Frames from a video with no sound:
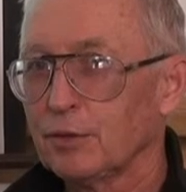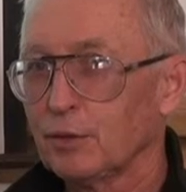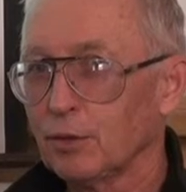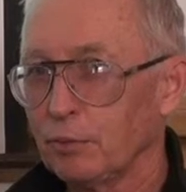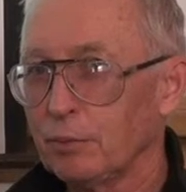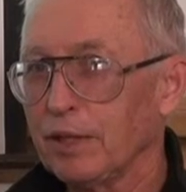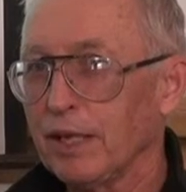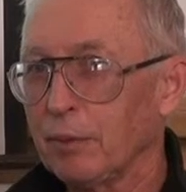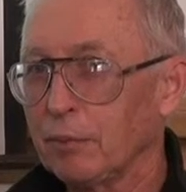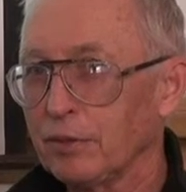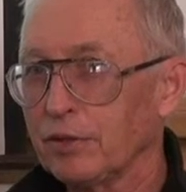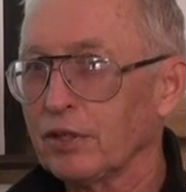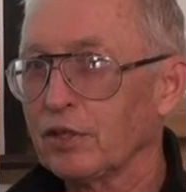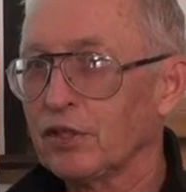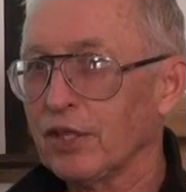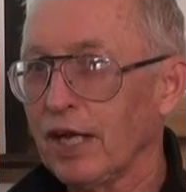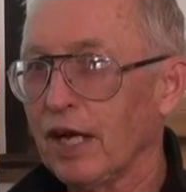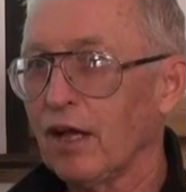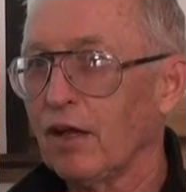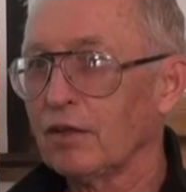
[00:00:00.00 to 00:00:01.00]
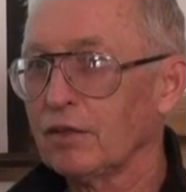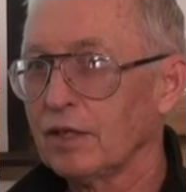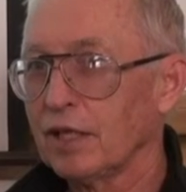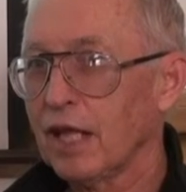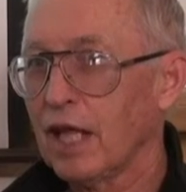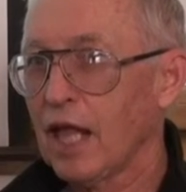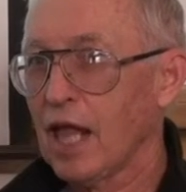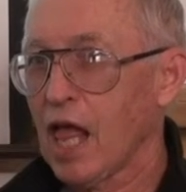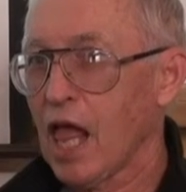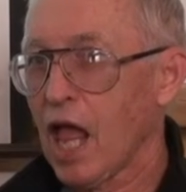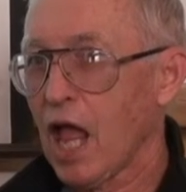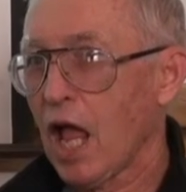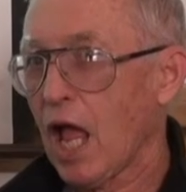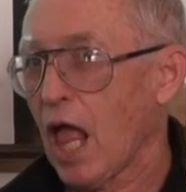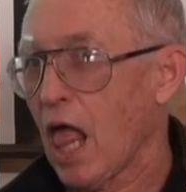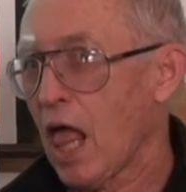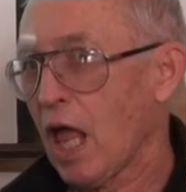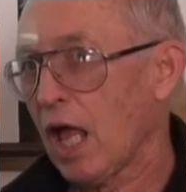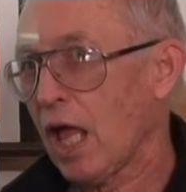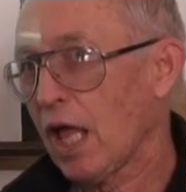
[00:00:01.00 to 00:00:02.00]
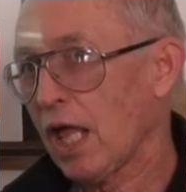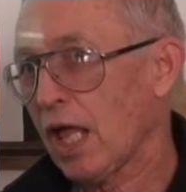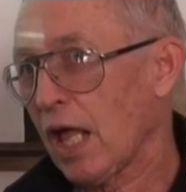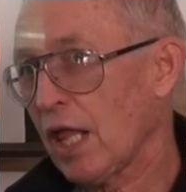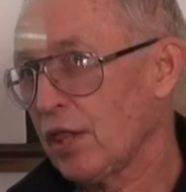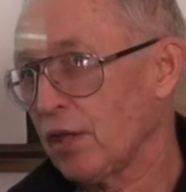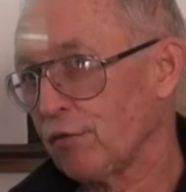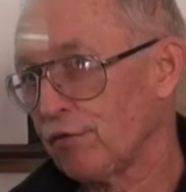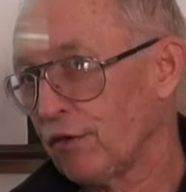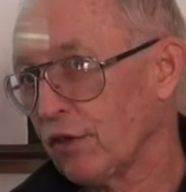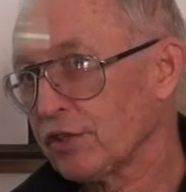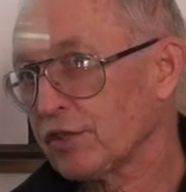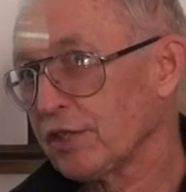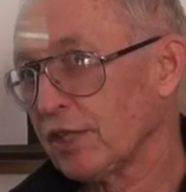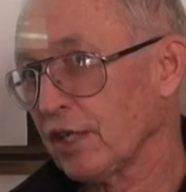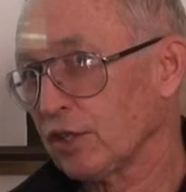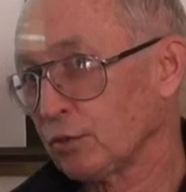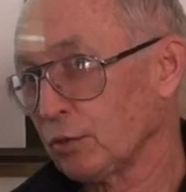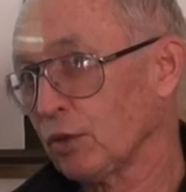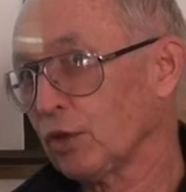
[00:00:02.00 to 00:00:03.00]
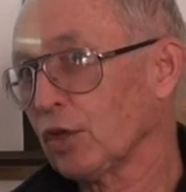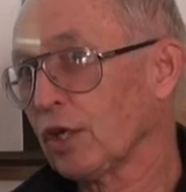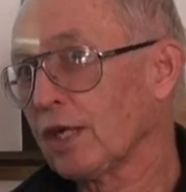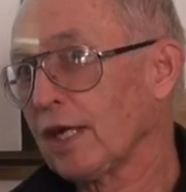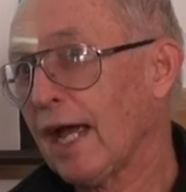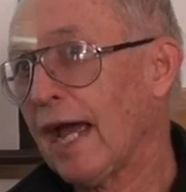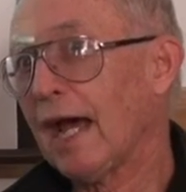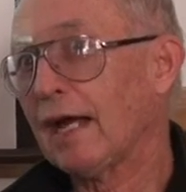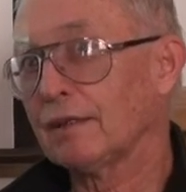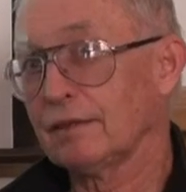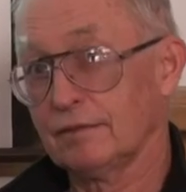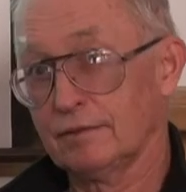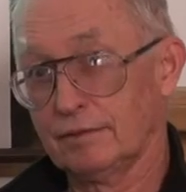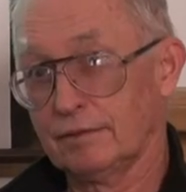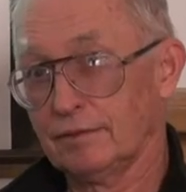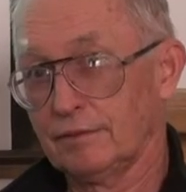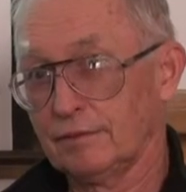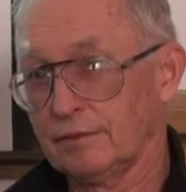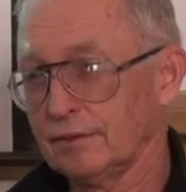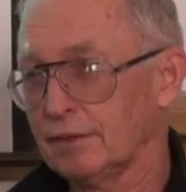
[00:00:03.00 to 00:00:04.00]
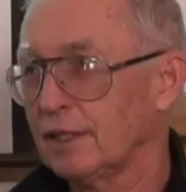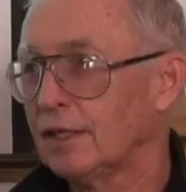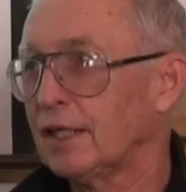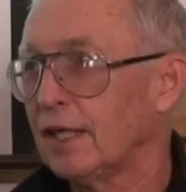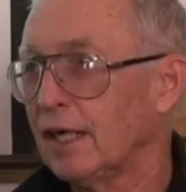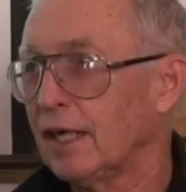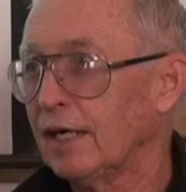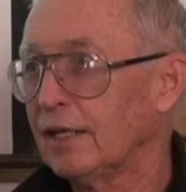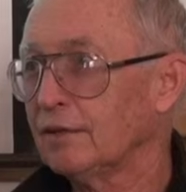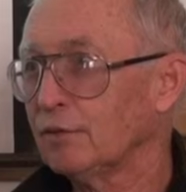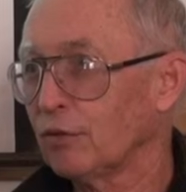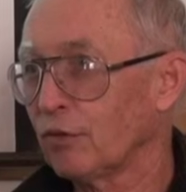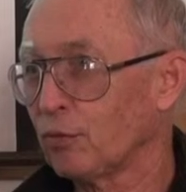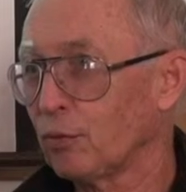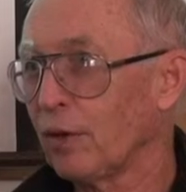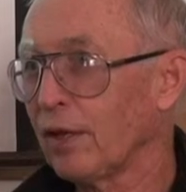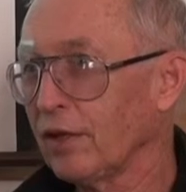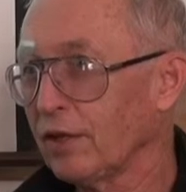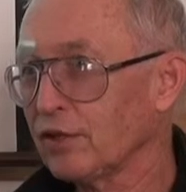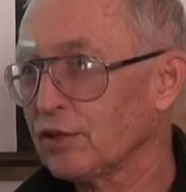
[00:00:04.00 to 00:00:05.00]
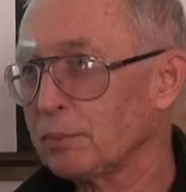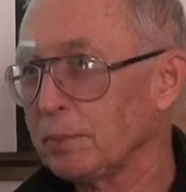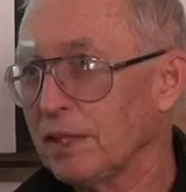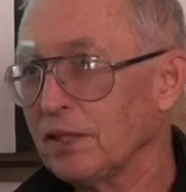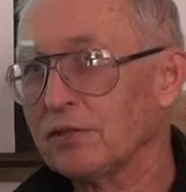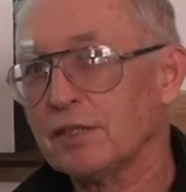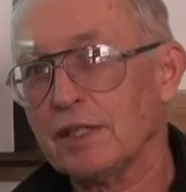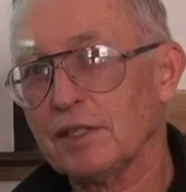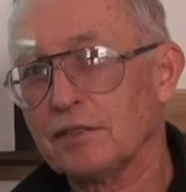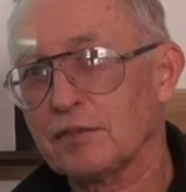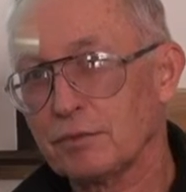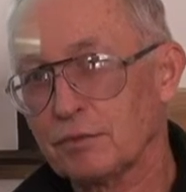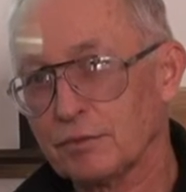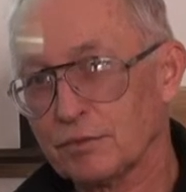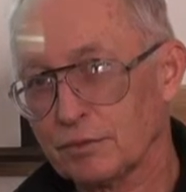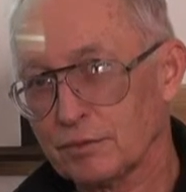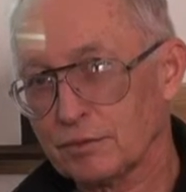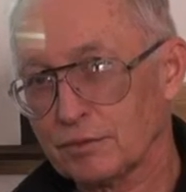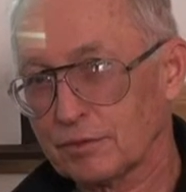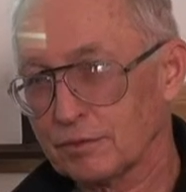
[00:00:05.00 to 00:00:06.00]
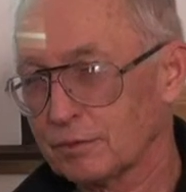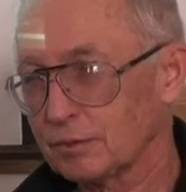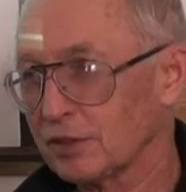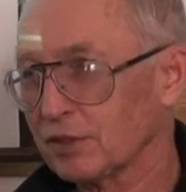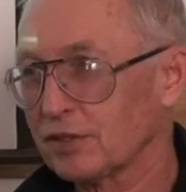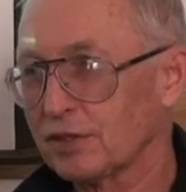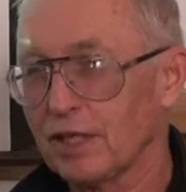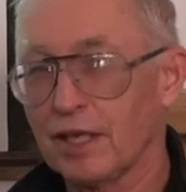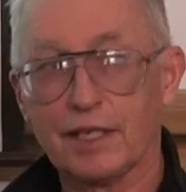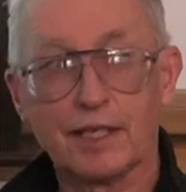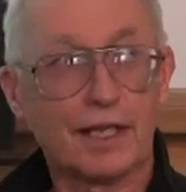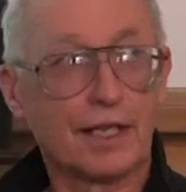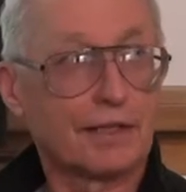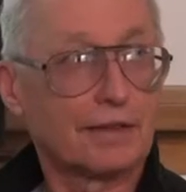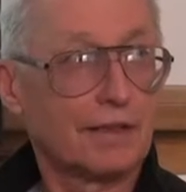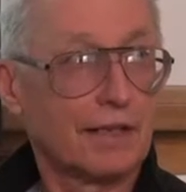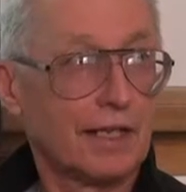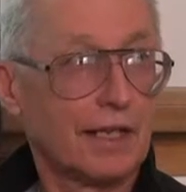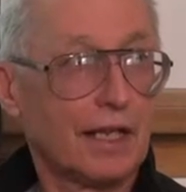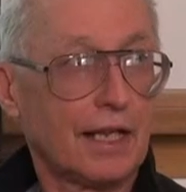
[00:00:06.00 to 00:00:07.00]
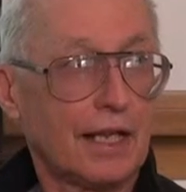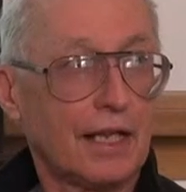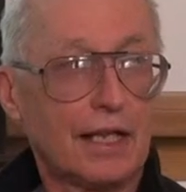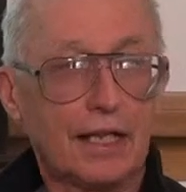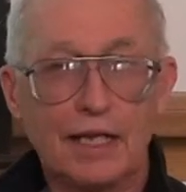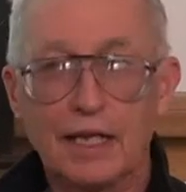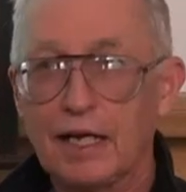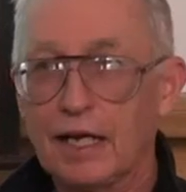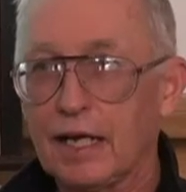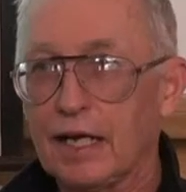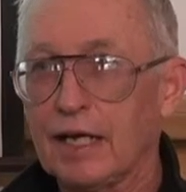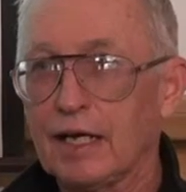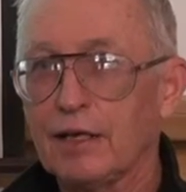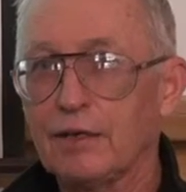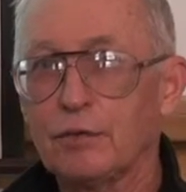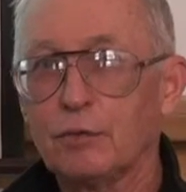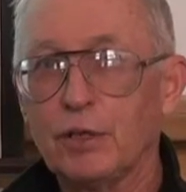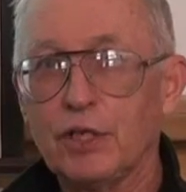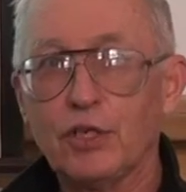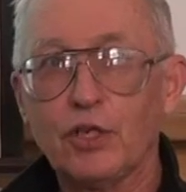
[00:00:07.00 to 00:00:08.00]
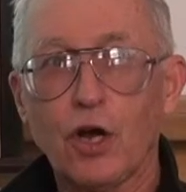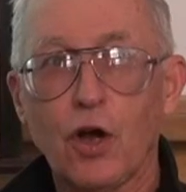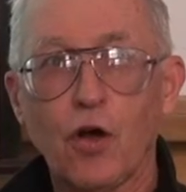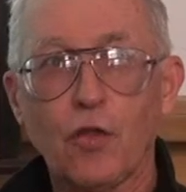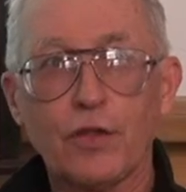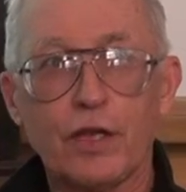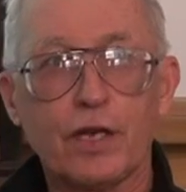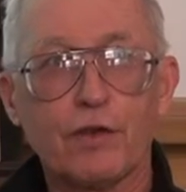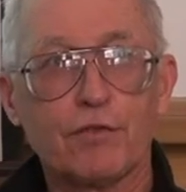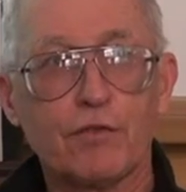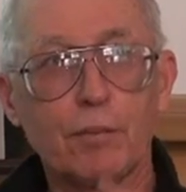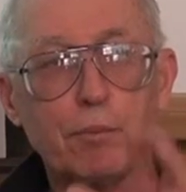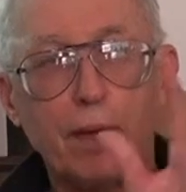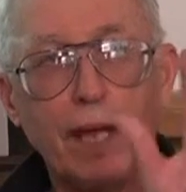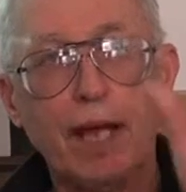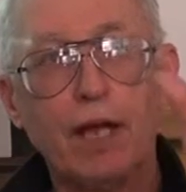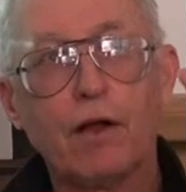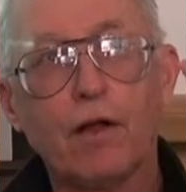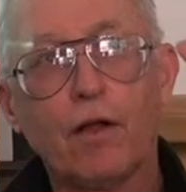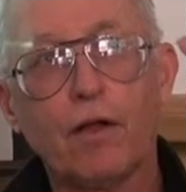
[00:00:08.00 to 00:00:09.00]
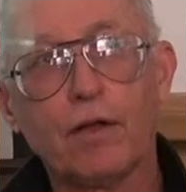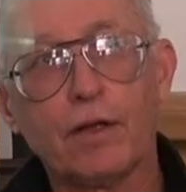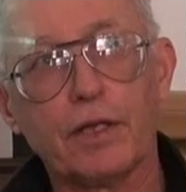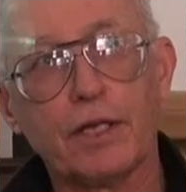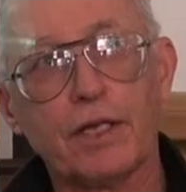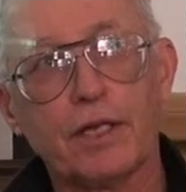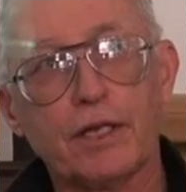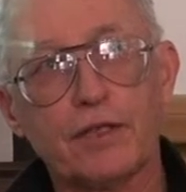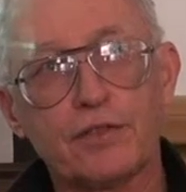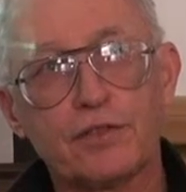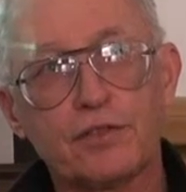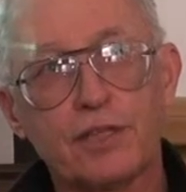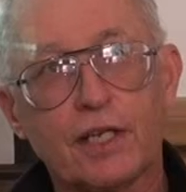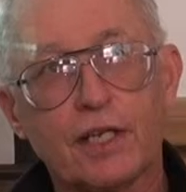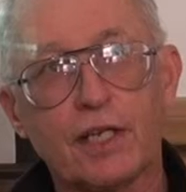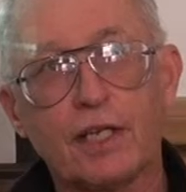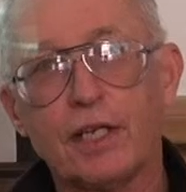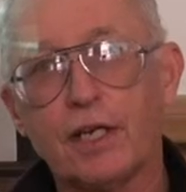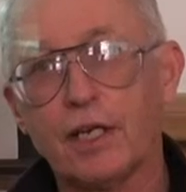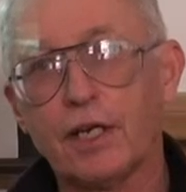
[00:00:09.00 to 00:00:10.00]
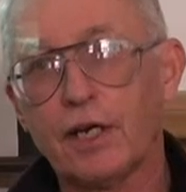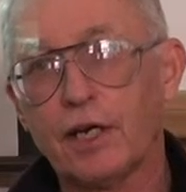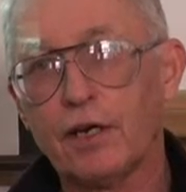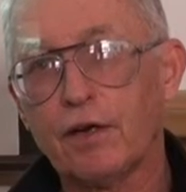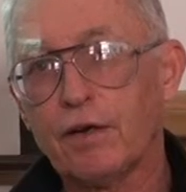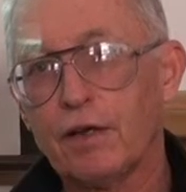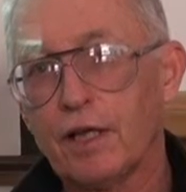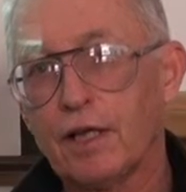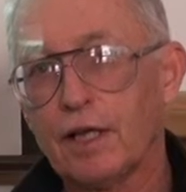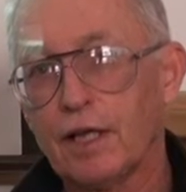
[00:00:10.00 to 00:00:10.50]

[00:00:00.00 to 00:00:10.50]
we'll be able to tell. The first things we'll look at is one of the species we're studying. We know that if a male is singing here,